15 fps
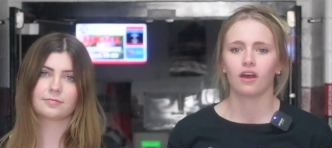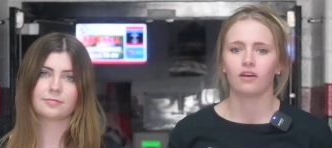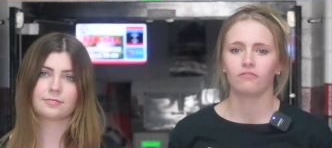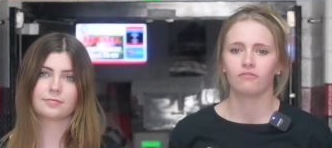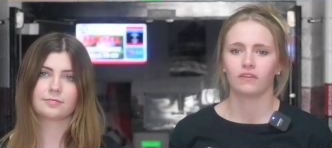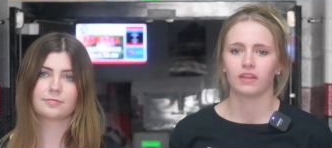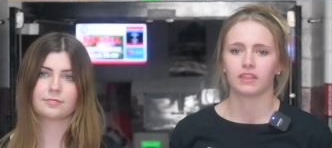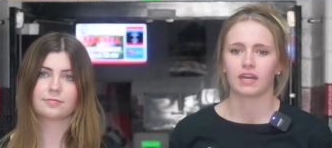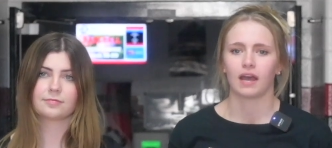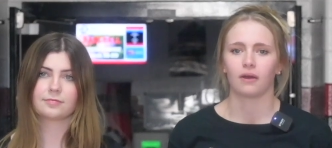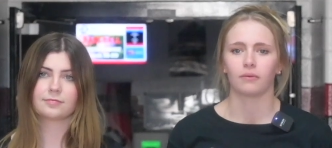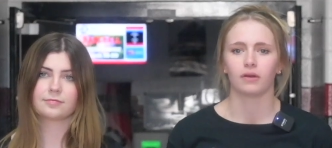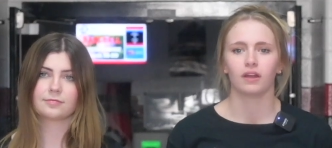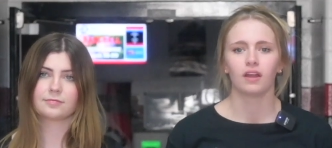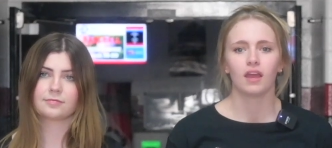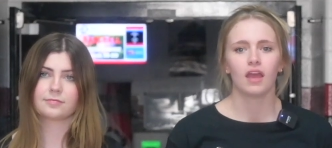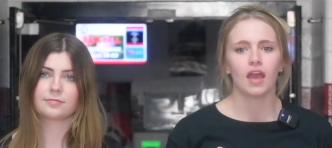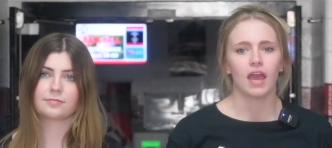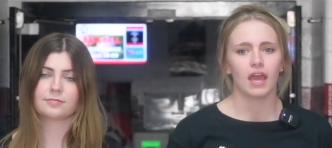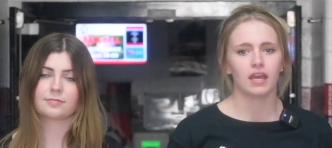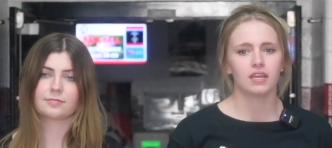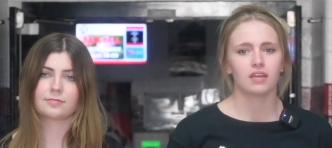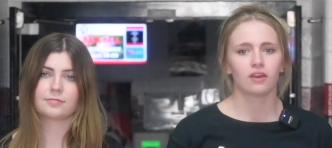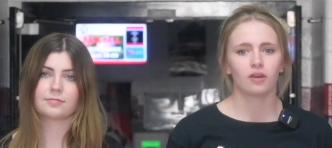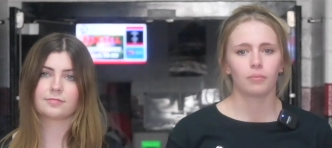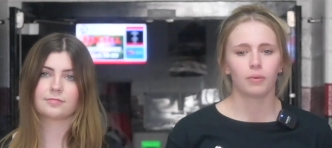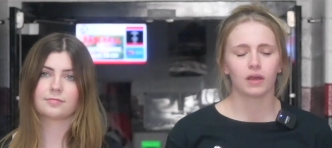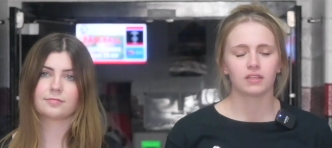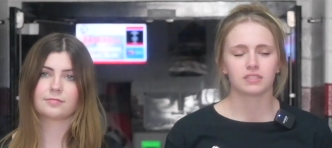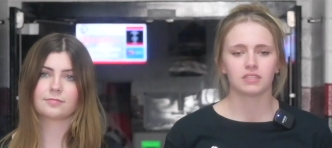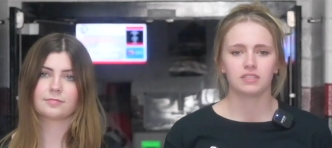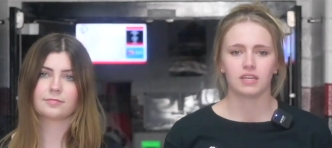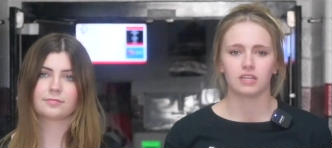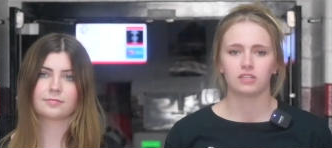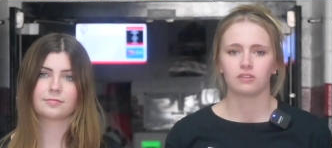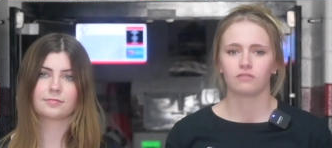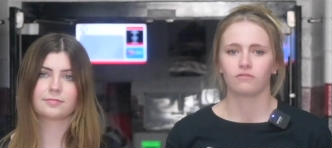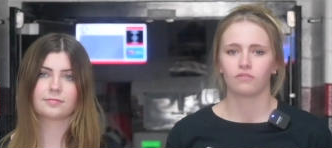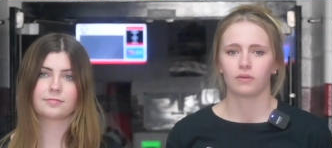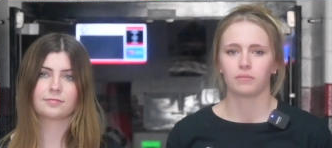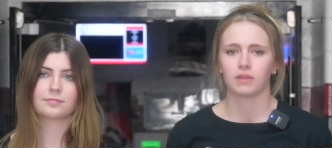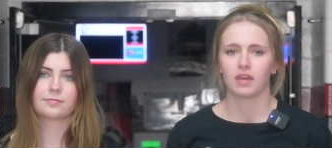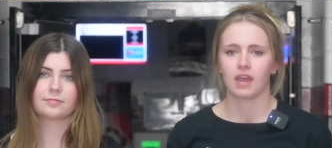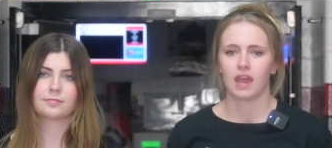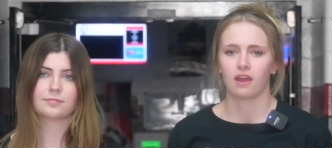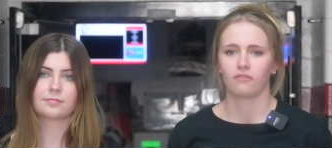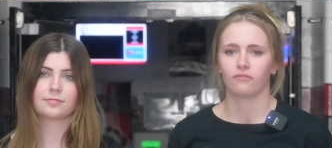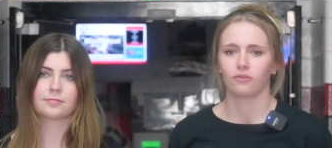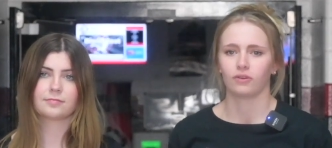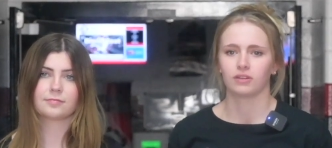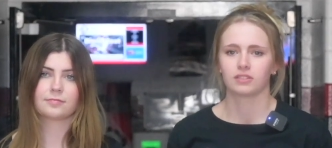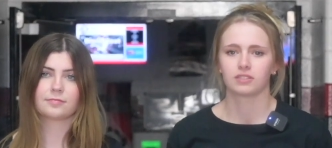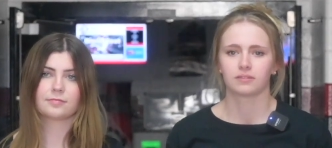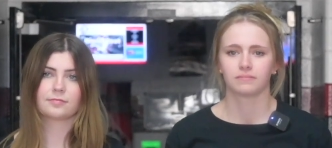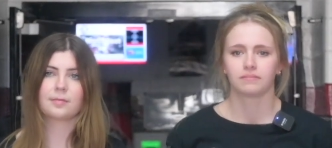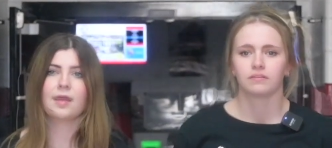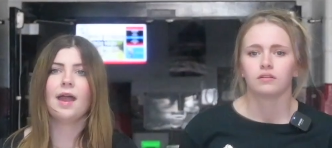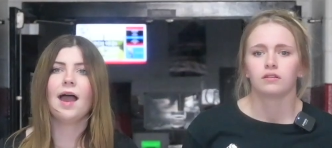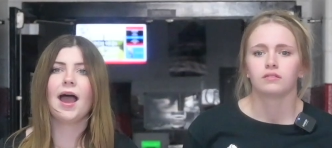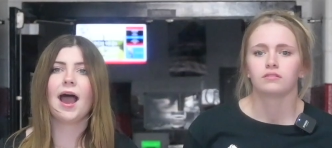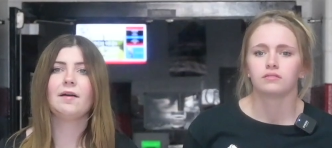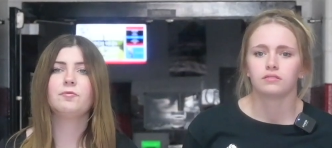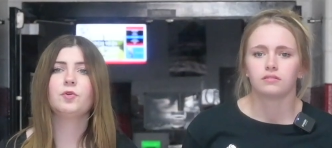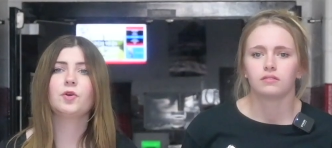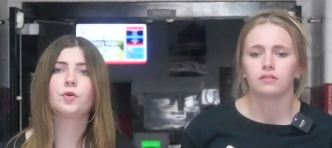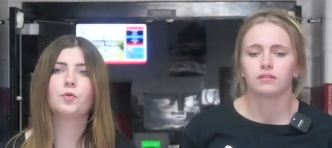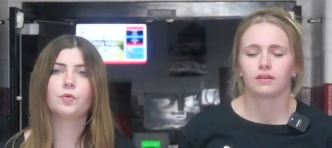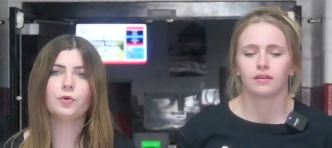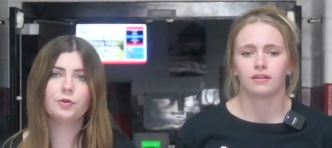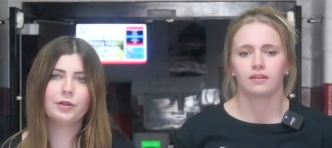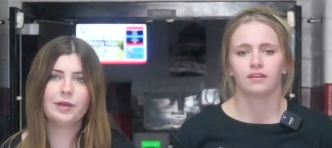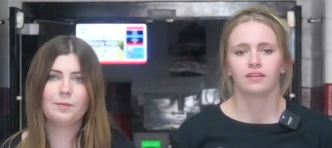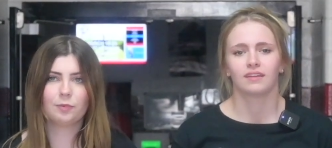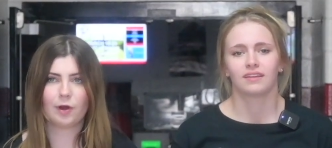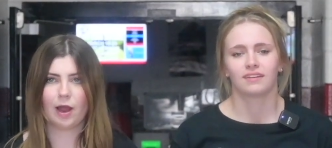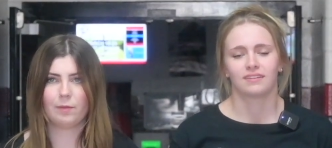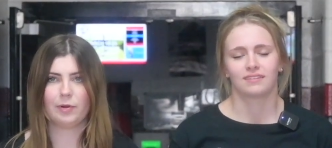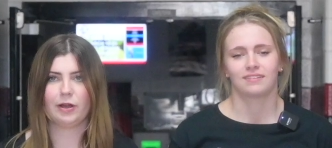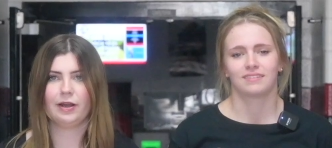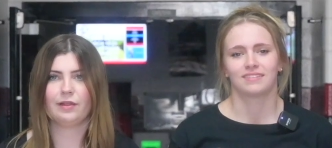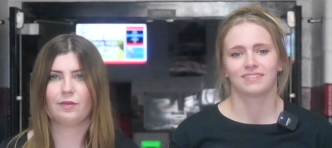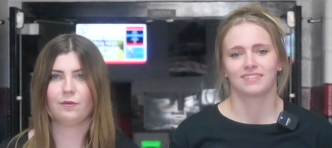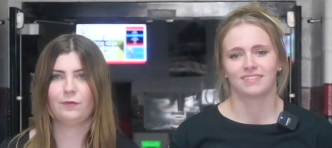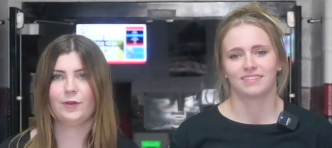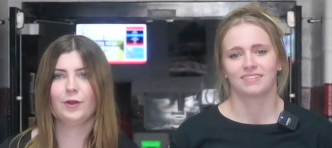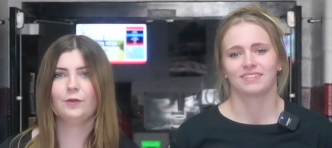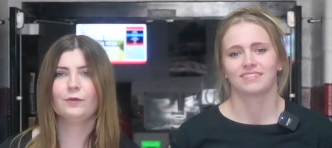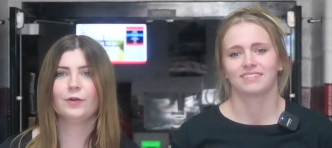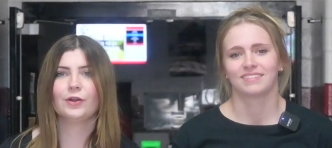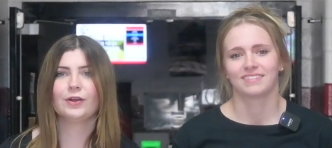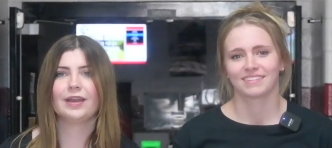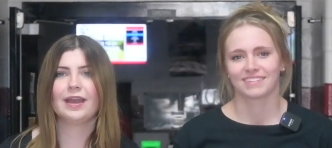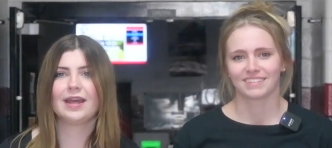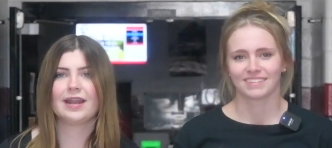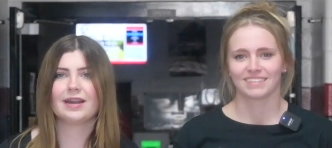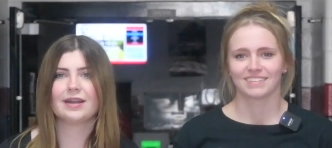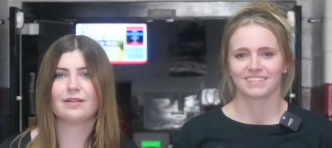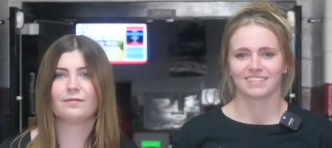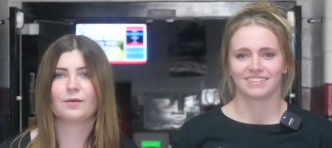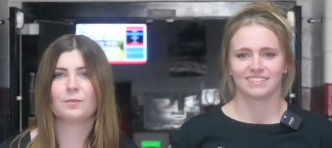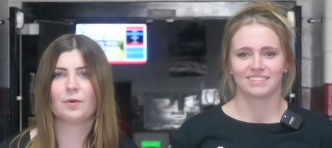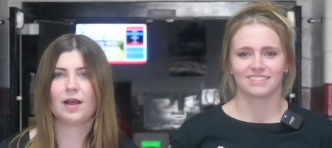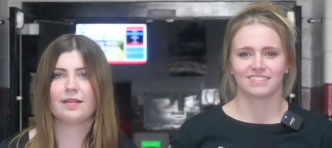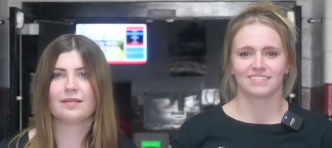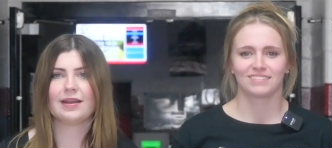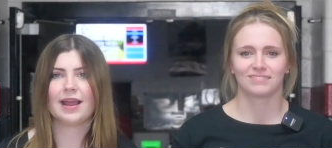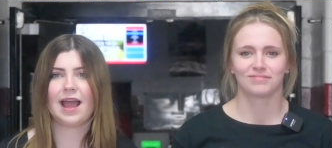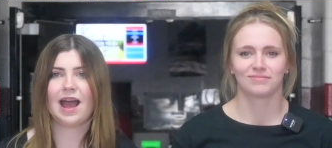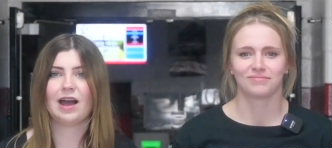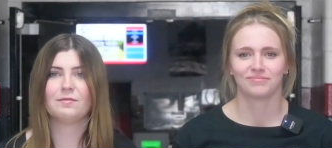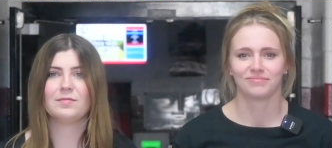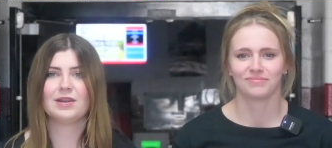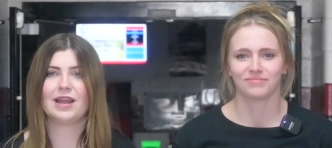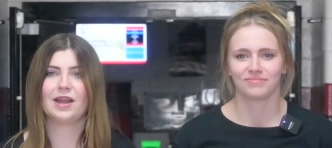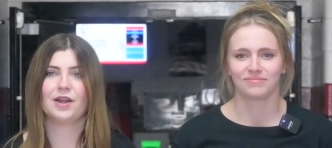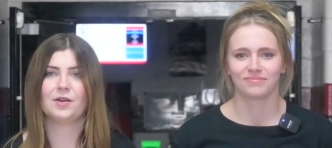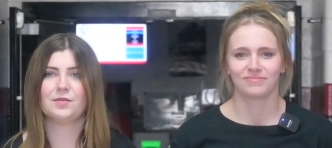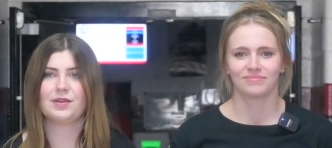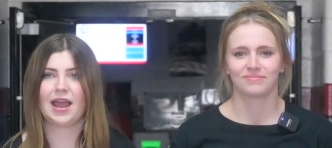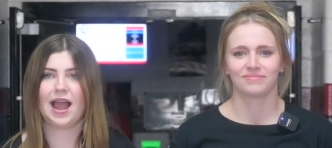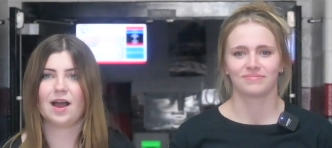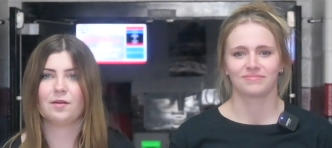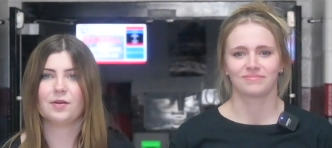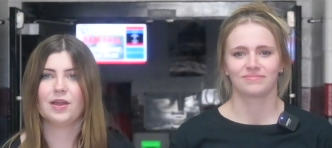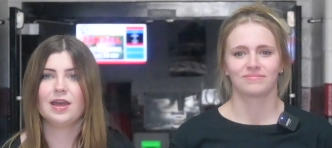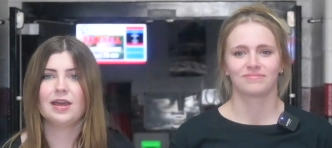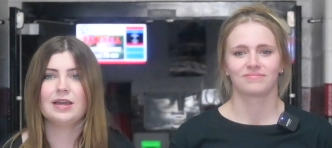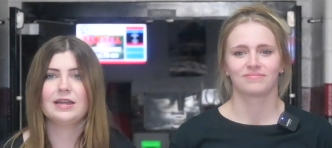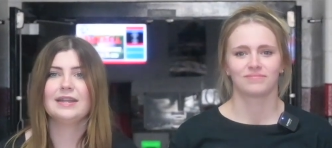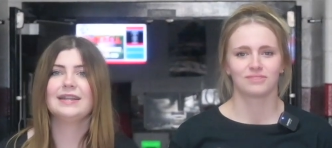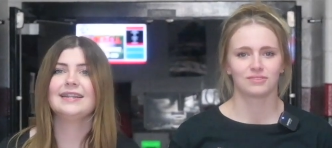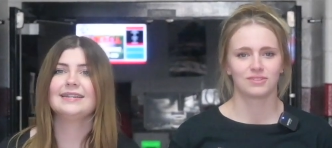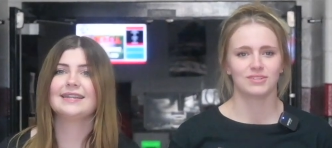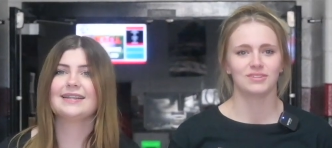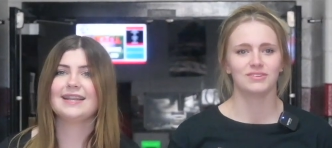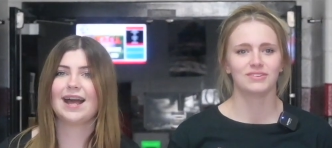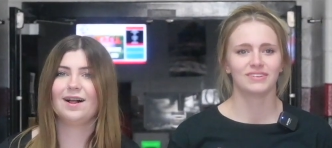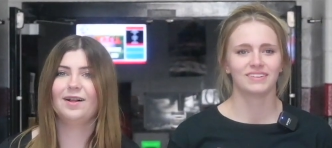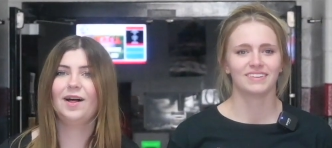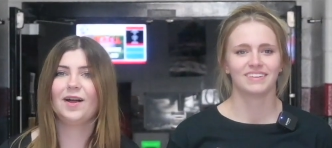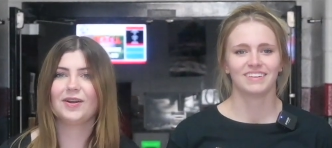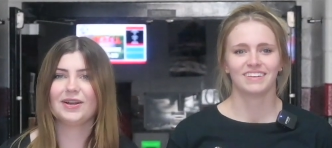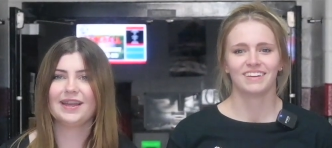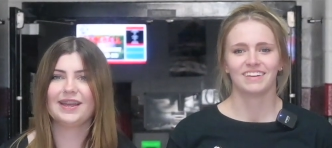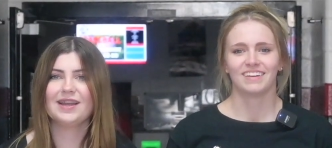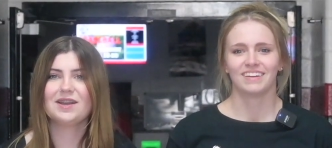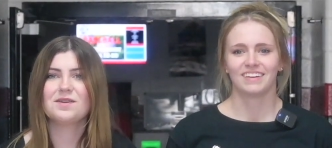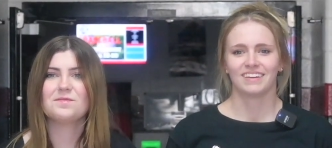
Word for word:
Speaker 1: of fifth hour and hear a presentation from the Air Force.
Speaker 2: After a grueling primary, the field for candidates for president have been narrowed down to Nell Hardy,